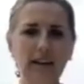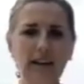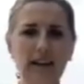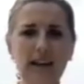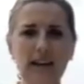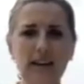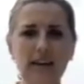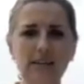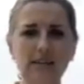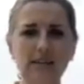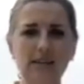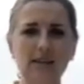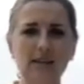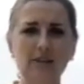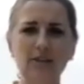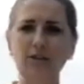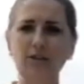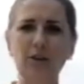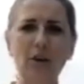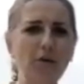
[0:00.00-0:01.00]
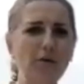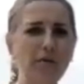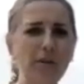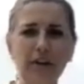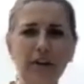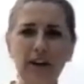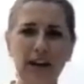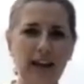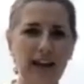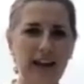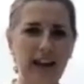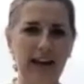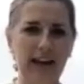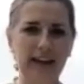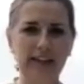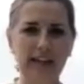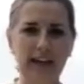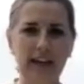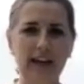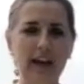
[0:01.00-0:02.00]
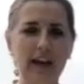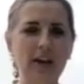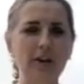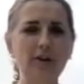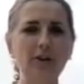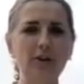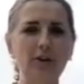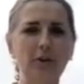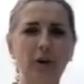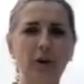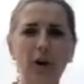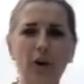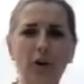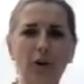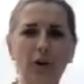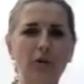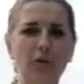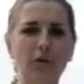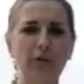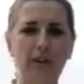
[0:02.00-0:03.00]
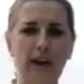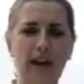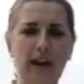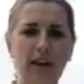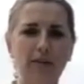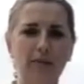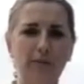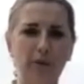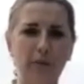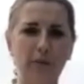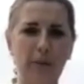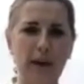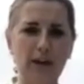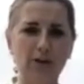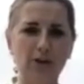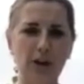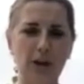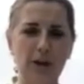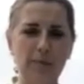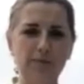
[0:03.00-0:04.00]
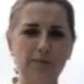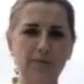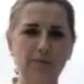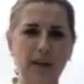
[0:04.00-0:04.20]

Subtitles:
is so very connected to our own faith formation.